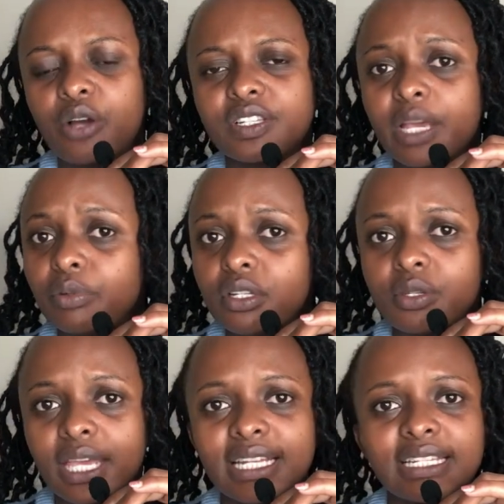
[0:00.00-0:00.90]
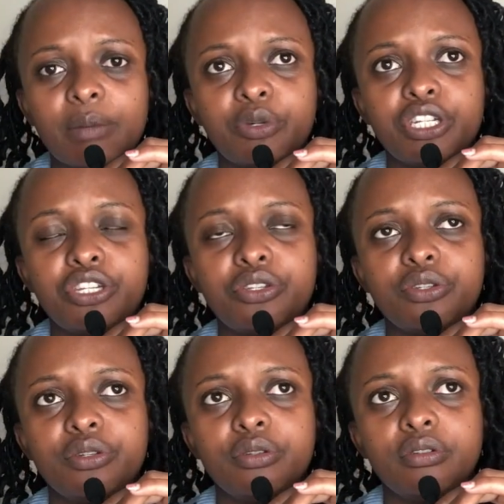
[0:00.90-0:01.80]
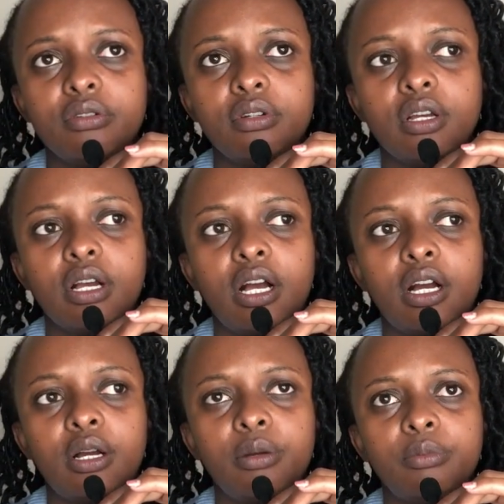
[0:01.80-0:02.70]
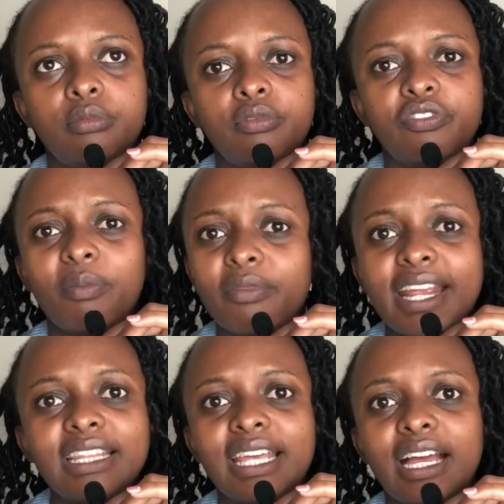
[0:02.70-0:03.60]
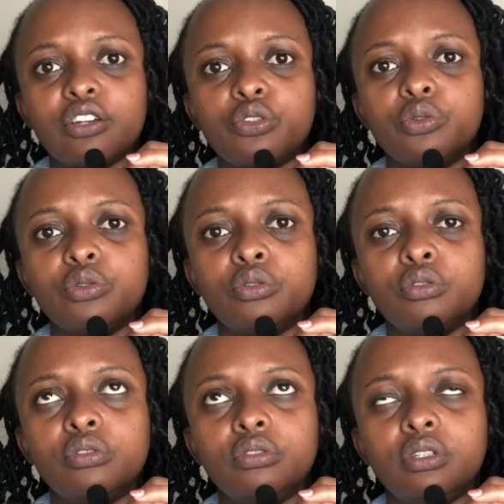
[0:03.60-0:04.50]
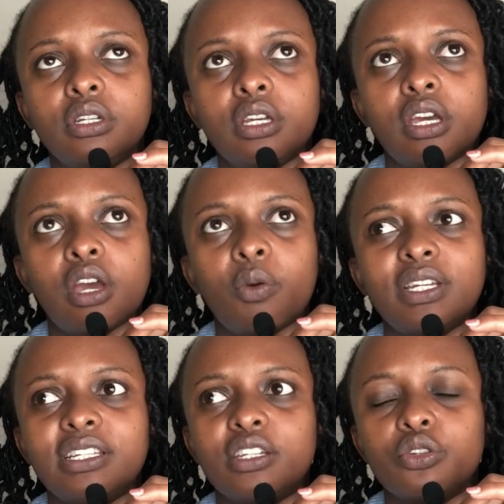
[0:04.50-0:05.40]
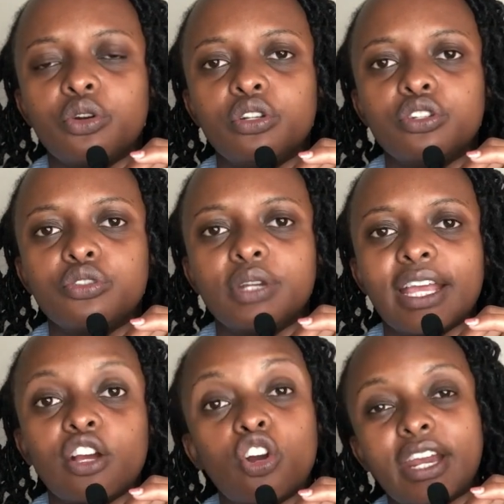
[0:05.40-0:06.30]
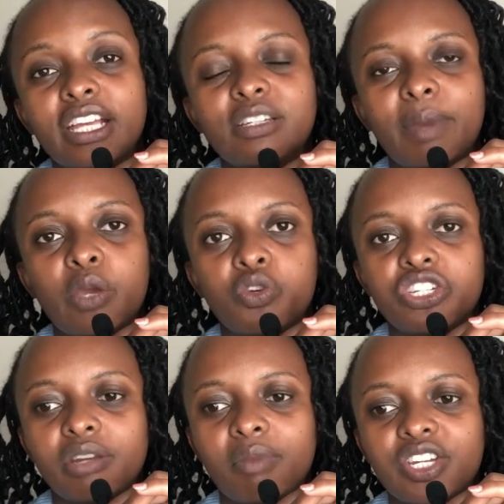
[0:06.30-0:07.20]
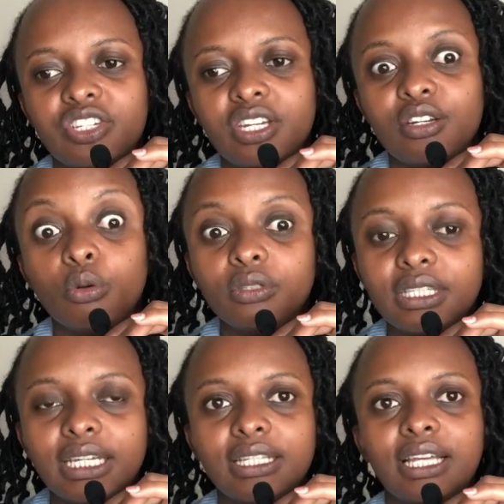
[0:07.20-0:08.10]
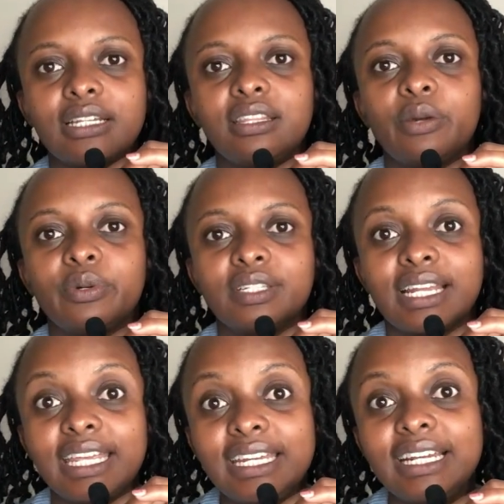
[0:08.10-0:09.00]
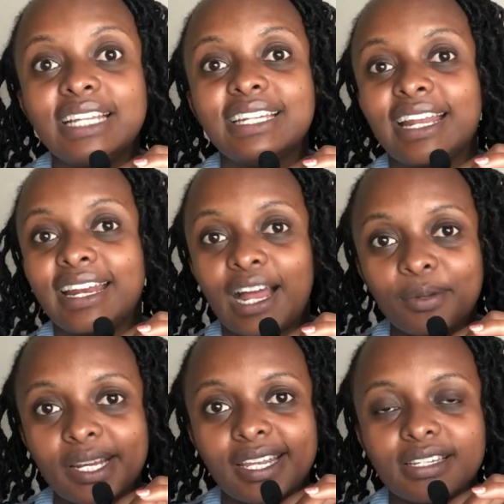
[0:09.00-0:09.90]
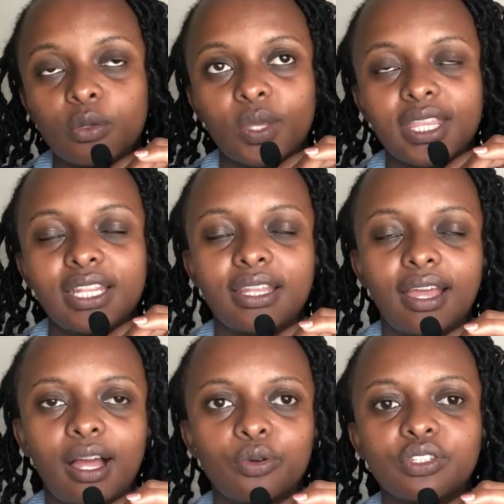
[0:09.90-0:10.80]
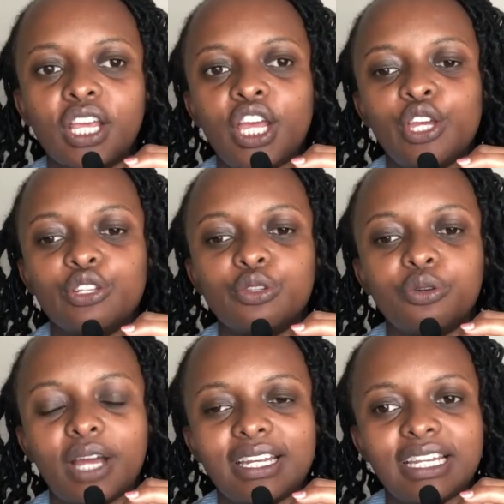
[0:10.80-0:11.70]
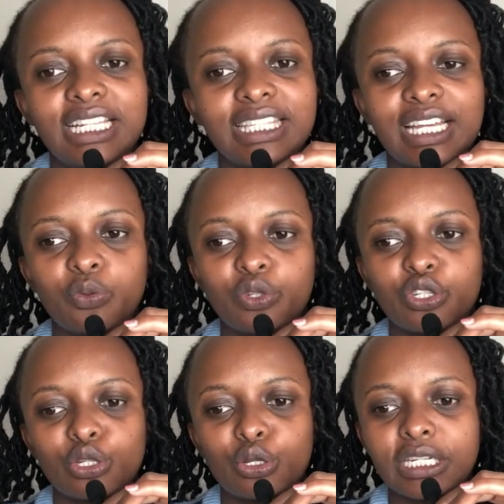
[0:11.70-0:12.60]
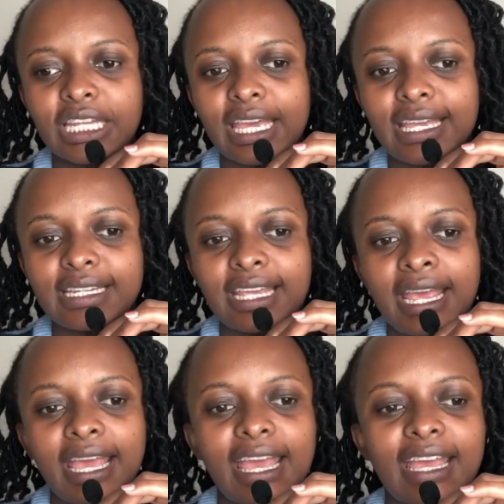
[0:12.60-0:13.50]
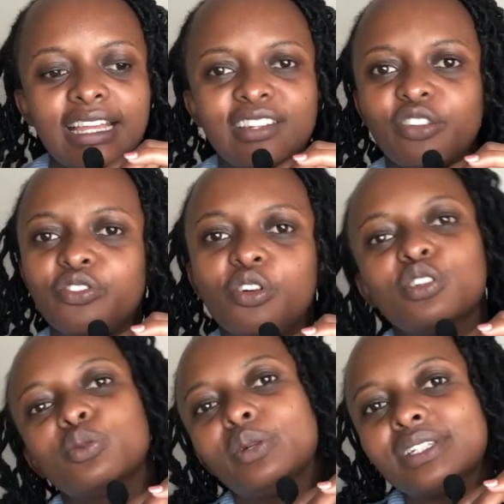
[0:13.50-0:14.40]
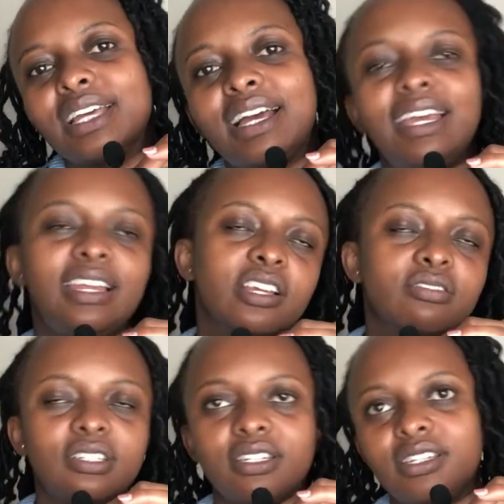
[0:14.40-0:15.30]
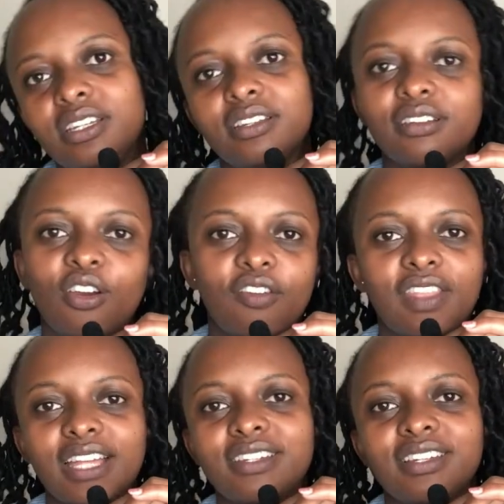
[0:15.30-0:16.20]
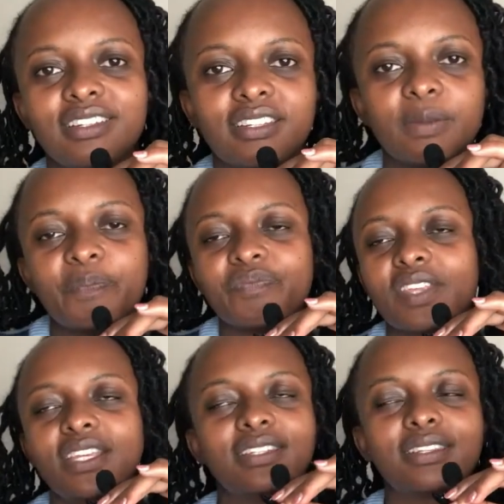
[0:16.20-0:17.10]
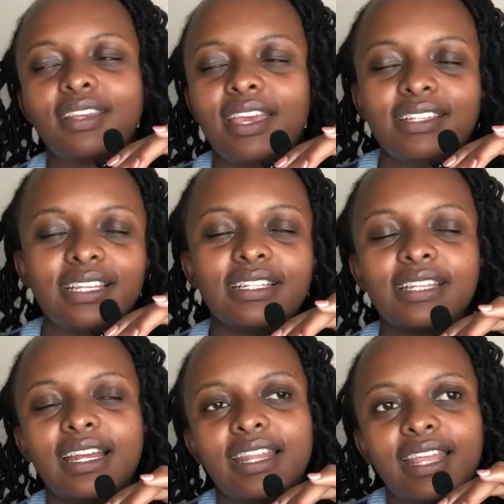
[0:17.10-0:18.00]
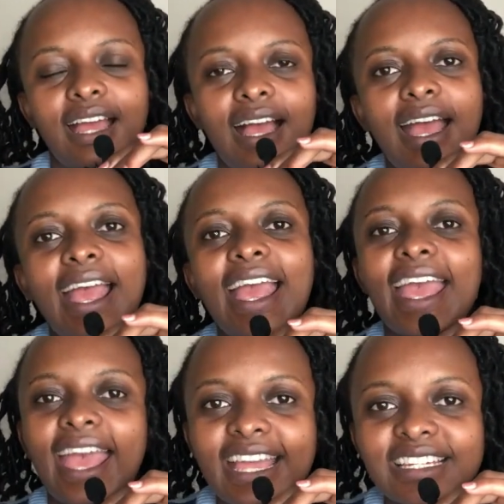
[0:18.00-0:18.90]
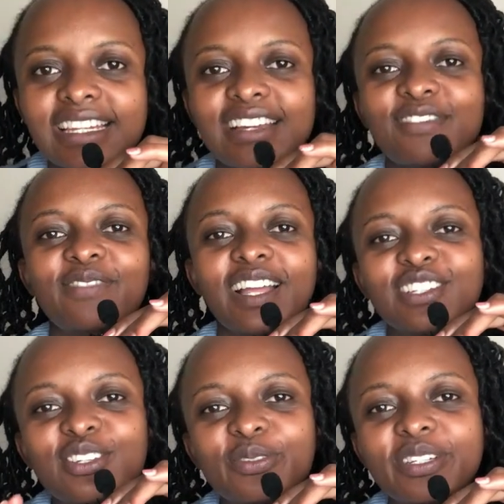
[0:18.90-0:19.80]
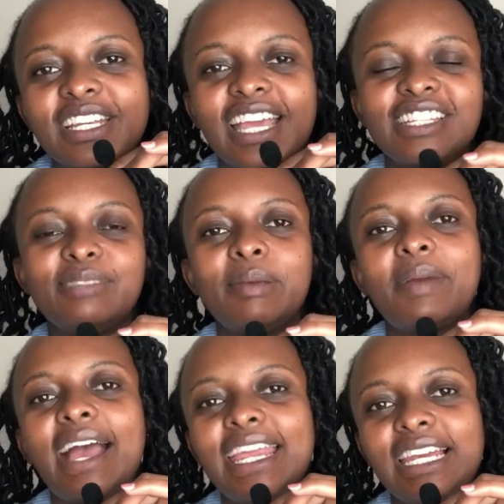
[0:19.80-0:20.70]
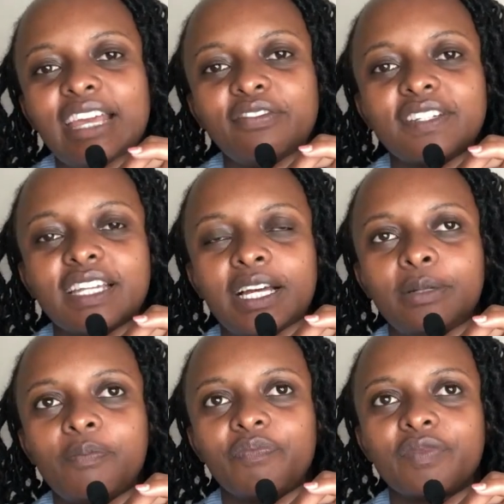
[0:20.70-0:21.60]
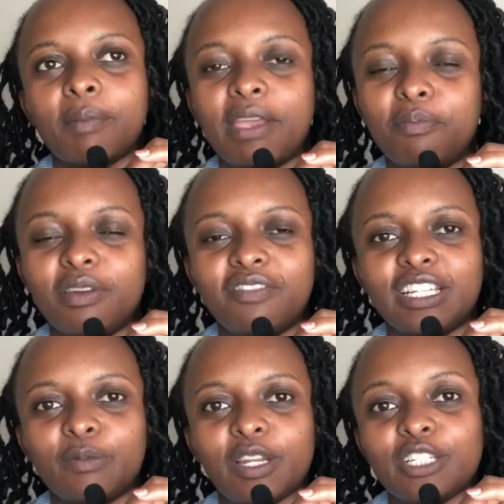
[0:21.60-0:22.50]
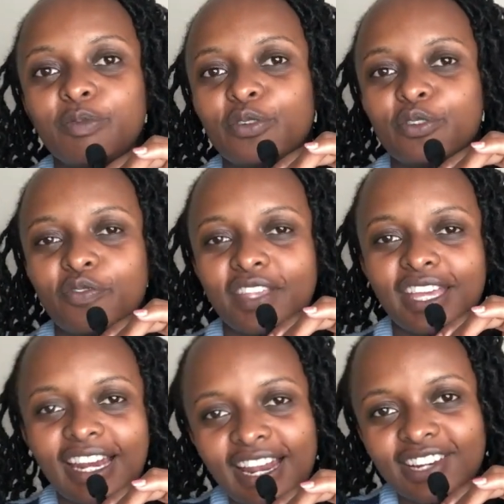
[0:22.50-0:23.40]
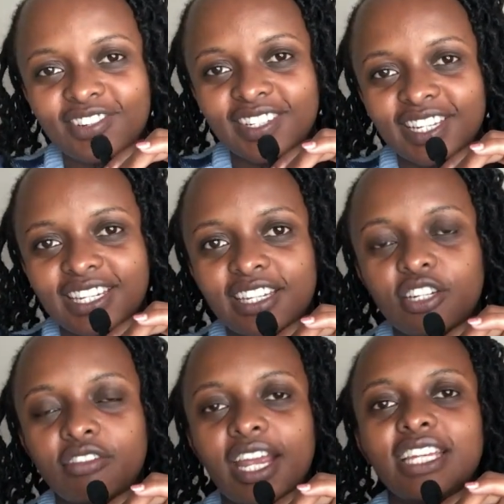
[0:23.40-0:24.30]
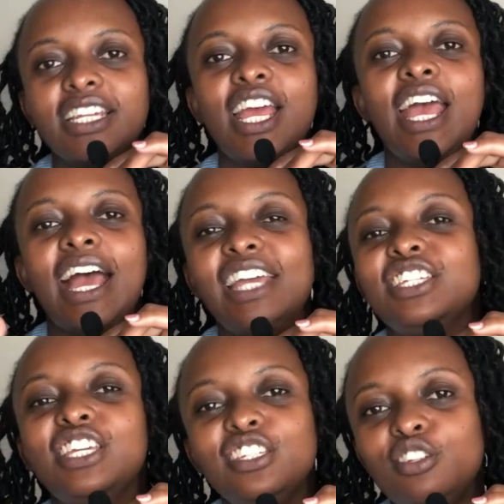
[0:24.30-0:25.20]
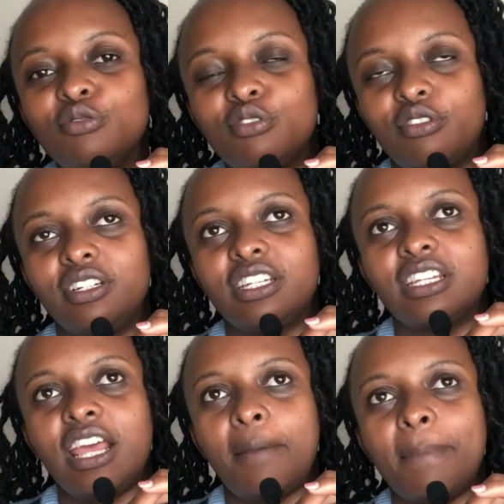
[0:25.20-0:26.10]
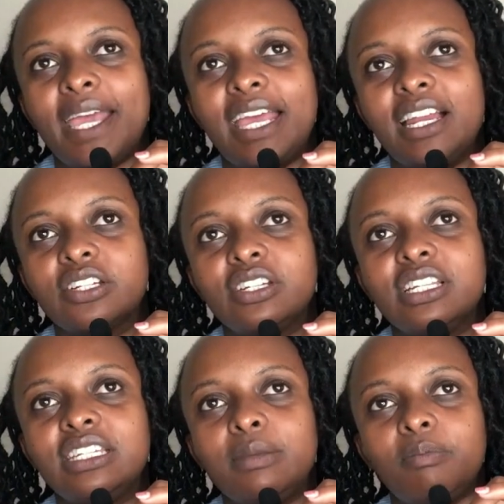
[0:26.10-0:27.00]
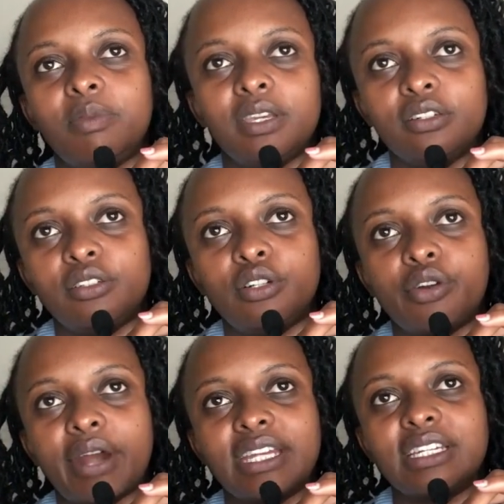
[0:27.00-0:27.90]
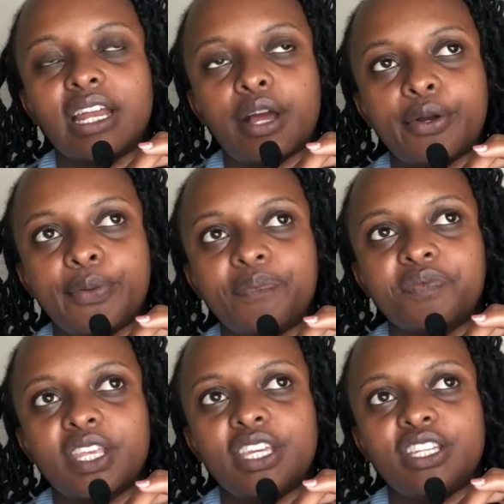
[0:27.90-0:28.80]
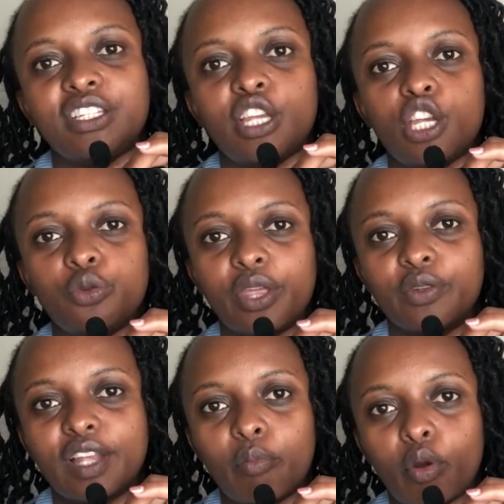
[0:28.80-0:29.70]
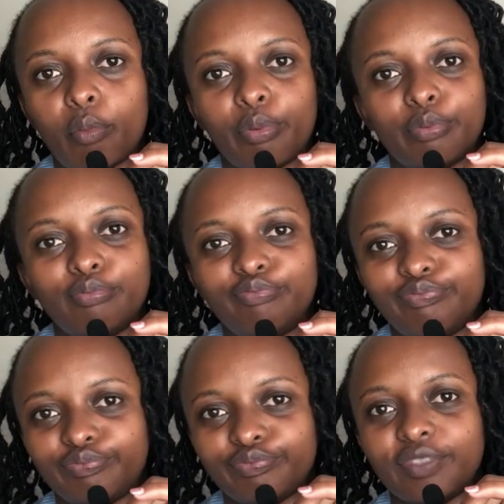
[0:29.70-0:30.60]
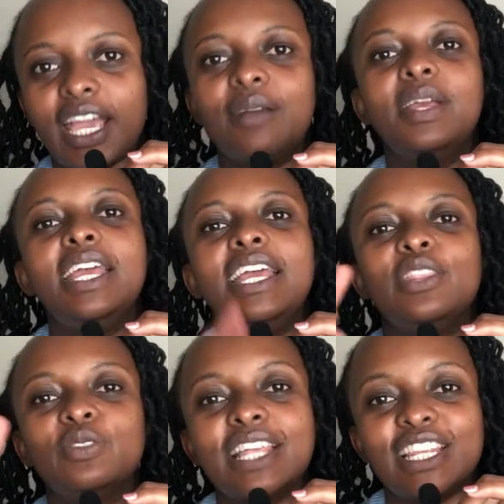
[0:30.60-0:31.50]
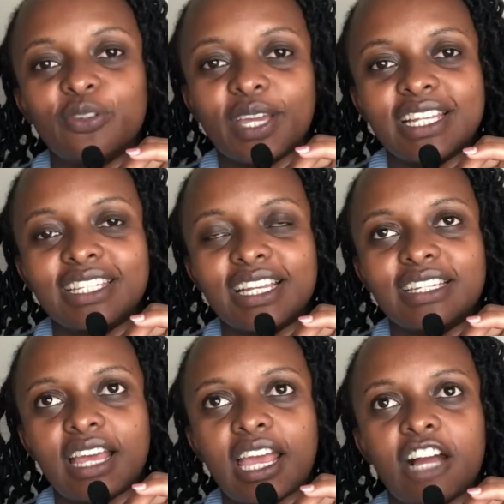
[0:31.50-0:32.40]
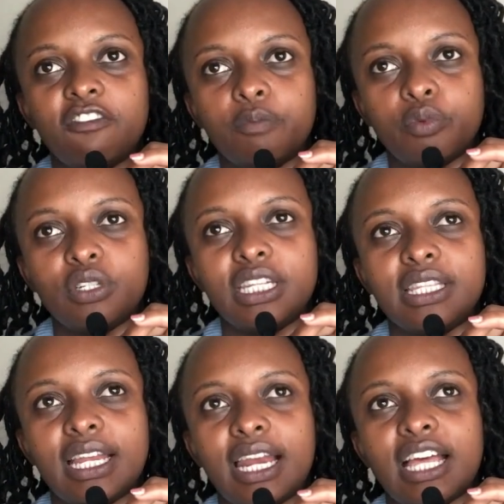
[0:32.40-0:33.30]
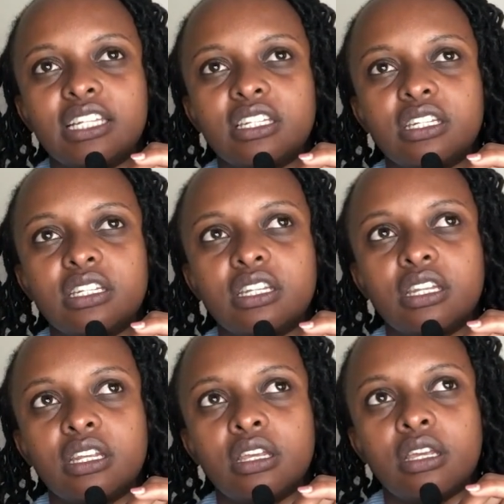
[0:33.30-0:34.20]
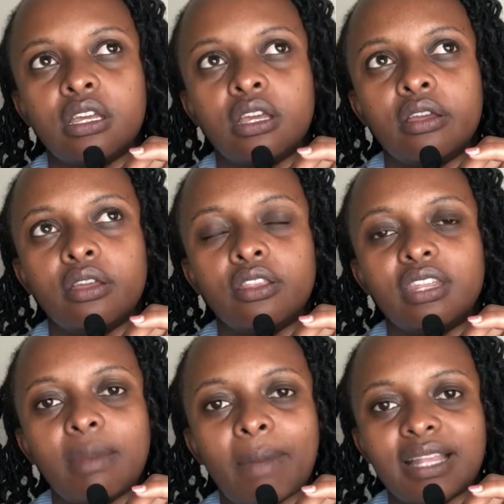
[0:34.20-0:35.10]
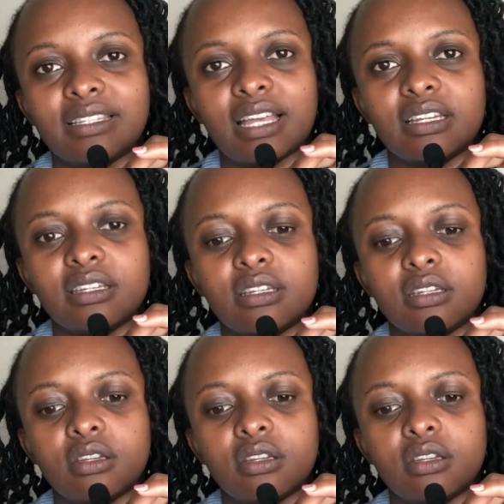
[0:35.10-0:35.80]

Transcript: was able to get somebody to from right there to, what is it called, to like connect my washing machine. Good thing that there was an inlet and an outlet within the house, so at least that was sorted. And of course, water, electricity, all of that is inside there. And fun story, guys, remember I left my previous place because of the electricity, right? I kid you not, my electricity bill right now is 2,000 bob. Yeah, those are the tokens that I have put in the last 3 months, that